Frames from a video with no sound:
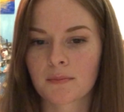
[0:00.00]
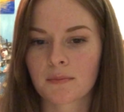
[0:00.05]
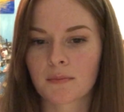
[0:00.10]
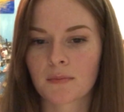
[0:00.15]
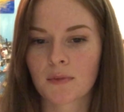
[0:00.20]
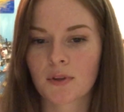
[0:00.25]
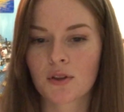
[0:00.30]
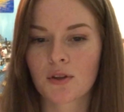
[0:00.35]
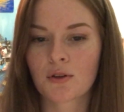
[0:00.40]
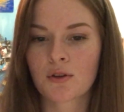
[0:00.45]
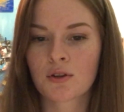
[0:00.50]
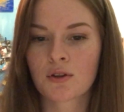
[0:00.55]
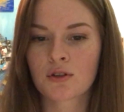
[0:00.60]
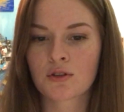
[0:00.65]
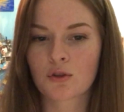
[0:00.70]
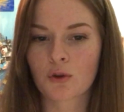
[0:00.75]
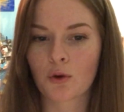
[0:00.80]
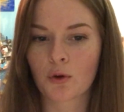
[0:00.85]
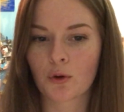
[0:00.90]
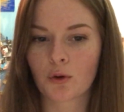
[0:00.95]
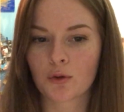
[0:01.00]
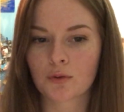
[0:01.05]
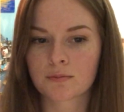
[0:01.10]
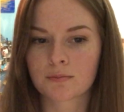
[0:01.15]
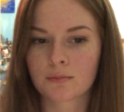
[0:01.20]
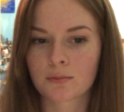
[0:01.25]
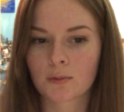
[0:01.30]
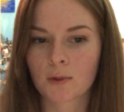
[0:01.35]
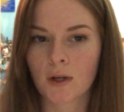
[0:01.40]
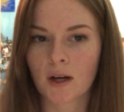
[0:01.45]
But through this whole
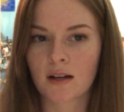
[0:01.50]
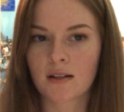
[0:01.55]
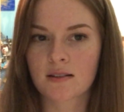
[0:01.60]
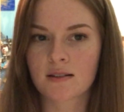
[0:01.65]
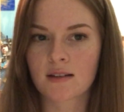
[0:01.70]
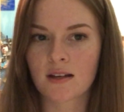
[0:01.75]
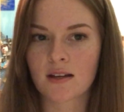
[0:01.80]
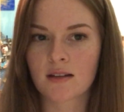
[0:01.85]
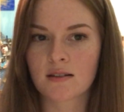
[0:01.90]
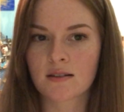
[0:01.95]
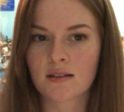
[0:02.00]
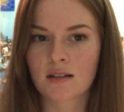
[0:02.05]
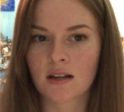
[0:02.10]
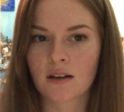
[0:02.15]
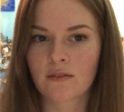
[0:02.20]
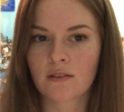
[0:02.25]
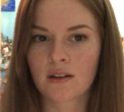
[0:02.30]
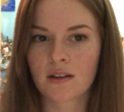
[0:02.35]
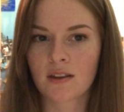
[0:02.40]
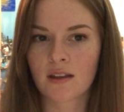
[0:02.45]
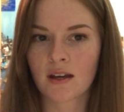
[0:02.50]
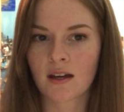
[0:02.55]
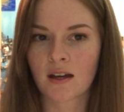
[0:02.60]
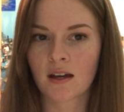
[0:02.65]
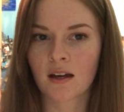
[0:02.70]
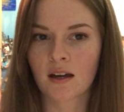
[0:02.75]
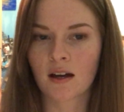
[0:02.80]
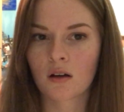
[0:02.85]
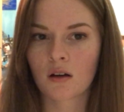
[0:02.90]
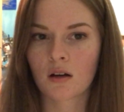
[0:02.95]
process and
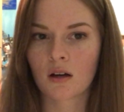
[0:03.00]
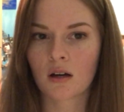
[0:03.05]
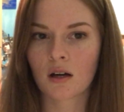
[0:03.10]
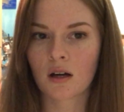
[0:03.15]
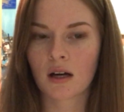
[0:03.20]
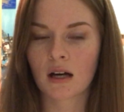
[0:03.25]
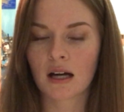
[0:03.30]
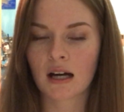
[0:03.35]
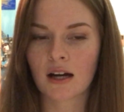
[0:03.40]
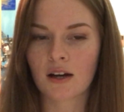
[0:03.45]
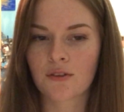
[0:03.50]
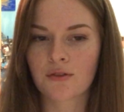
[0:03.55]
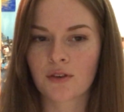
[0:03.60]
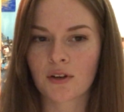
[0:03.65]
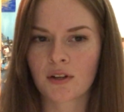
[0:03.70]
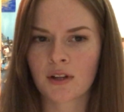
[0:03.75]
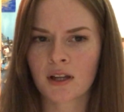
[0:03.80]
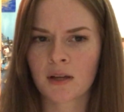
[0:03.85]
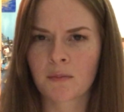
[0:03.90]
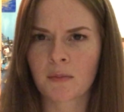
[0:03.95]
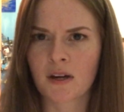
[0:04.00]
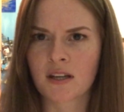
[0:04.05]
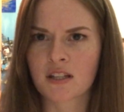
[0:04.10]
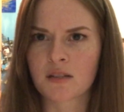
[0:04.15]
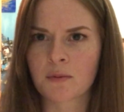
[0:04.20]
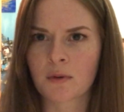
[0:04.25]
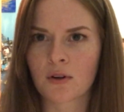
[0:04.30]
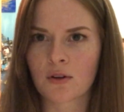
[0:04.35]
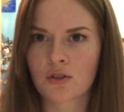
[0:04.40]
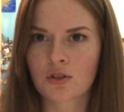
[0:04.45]
everything, I felt like my
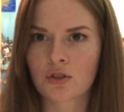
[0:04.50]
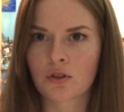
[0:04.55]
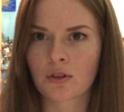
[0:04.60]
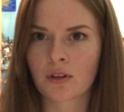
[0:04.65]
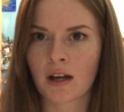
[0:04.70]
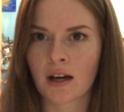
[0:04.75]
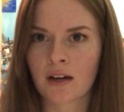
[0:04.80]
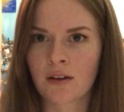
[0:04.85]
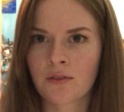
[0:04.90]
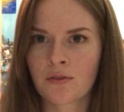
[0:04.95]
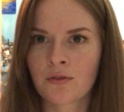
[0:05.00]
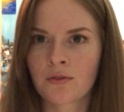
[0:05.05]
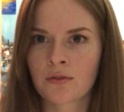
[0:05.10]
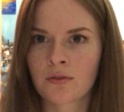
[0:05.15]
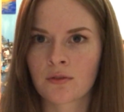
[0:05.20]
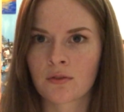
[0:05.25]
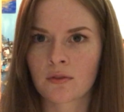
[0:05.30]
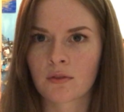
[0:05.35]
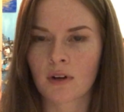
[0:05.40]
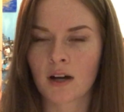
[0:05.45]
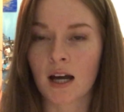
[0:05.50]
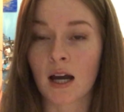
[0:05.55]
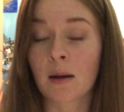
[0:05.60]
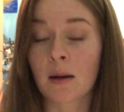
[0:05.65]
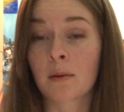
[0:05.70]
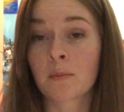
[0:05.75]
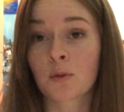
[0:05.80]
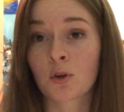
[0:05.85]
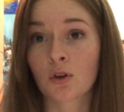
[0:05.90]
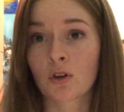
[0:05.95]
spiritual life, I
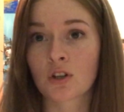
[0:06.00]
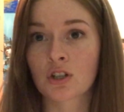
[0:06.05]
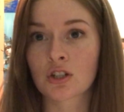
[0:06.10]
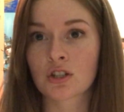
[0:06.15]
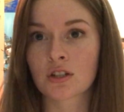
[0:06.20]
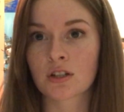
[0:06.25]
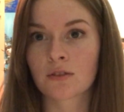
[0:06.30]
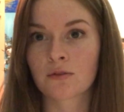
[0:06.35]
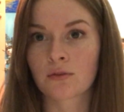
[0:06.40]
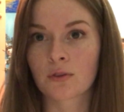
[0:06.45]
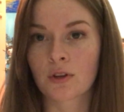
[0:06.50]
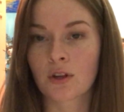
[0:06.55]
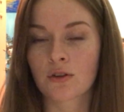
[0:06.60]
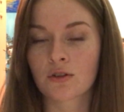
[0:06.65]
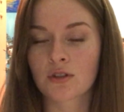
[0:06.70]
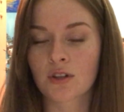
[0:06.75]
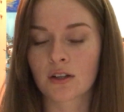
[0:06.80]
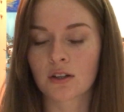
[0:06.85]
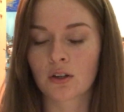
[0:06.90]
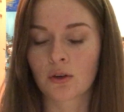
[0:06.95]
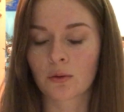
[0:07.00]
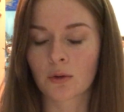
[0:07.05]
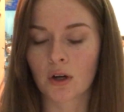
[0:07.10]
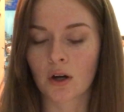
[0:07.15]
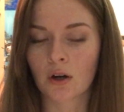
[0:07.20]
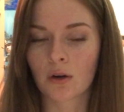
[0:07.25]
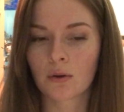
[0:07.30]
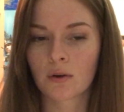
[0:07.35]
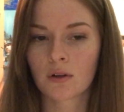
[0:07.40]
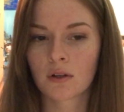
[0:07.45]
am a Christian for those that don't
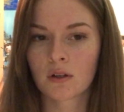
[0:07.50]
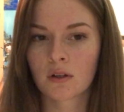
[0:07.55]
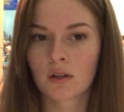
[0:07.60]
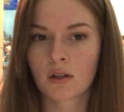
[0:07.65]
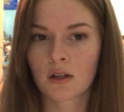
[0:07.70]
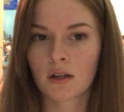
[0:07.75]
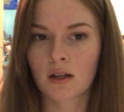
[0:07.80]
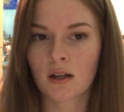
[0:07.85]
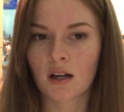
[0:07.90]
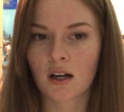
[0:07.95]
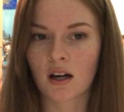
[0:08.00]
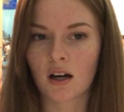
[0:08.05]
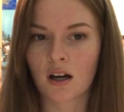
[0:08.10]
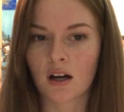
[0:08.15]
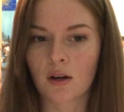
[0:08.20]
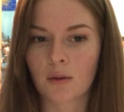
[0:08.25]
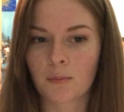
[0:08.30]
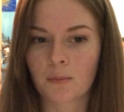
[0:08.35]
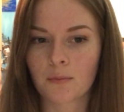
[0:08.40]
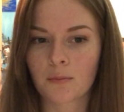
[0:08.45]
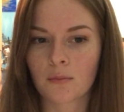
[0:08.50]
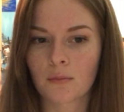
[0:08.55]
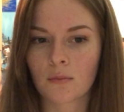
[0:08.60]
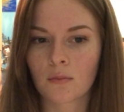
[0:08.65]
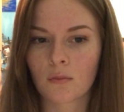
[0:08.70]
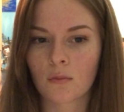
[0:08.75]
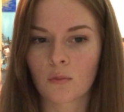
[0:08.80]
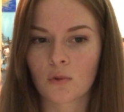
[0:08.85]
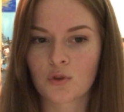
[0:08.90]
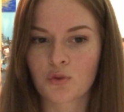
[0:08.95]
know,
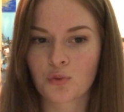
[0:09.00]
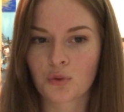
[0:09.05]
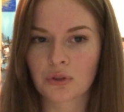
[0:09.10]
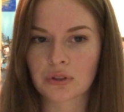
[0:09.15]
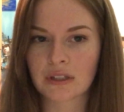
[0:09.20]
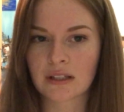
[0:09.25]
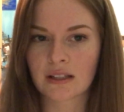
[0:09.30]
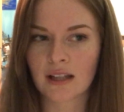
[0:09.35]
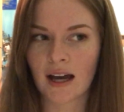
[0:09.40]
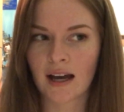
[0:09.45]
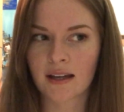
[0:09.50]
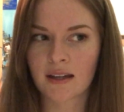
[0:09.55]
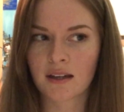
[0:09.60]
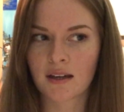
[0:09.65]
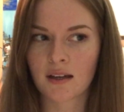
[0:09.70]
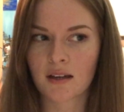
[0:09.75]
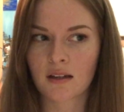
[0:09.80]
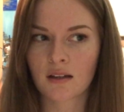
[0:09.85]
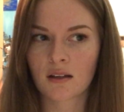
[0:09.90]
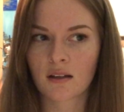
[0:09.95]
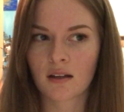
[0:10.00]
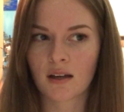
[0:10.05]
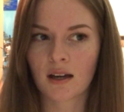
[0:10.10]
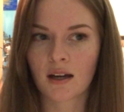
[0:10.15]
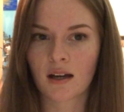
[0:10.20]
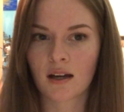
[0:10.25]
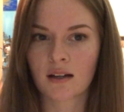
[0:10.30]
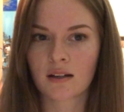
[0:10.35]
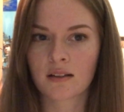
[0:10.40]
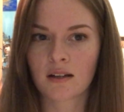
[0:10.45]
was really lacking,
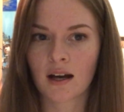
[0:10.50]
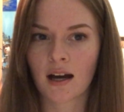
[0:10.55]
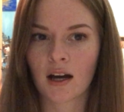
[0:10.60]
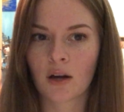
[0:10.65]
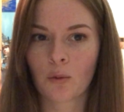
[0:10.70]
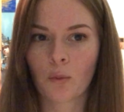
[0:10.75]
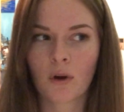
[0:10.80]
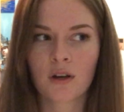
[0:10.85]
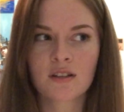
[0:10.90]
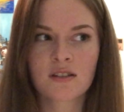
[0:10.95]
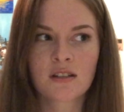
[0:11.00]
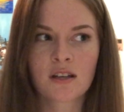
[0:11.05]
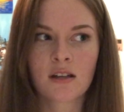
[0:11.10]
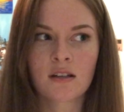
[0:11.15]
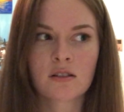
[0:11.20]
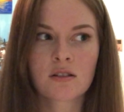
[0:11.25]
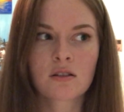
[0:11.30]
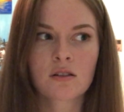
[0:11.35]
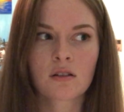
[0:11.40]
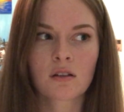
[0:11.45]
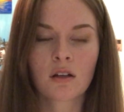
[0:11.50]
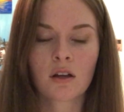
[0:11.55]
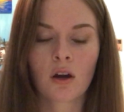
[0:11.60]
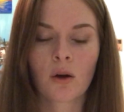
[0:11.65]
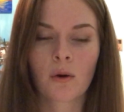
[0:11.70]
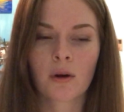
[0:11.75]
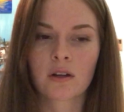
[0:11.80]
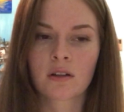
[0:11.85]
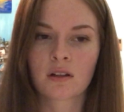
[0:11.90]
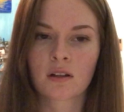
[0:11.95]
and I wasn't
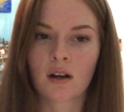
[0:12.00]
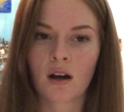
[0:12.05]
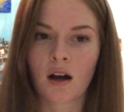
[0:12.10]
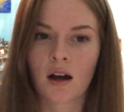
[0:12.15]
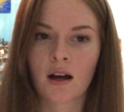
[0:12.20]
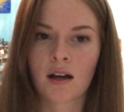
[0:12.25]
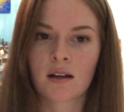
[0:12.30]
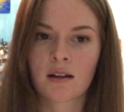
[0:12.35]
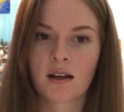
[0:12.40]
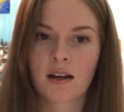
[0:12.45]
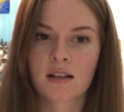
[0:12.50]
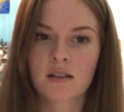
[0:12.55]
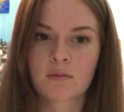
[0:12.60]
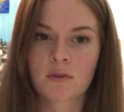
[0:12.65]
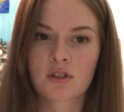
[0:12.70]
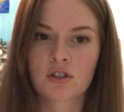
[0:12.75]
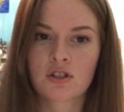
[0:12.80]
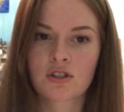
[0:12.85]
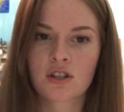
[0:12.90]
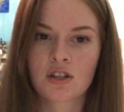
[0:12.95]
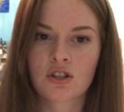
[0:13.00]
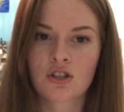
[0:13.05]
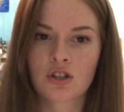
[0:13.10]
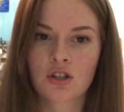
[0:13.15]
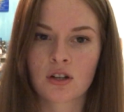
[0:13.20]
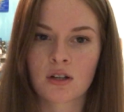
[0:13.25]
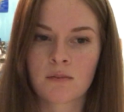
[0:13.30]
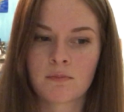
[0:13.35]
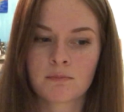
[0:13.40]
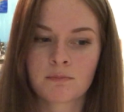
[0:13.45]
going to God as much as I
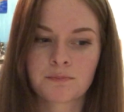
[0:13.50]
should.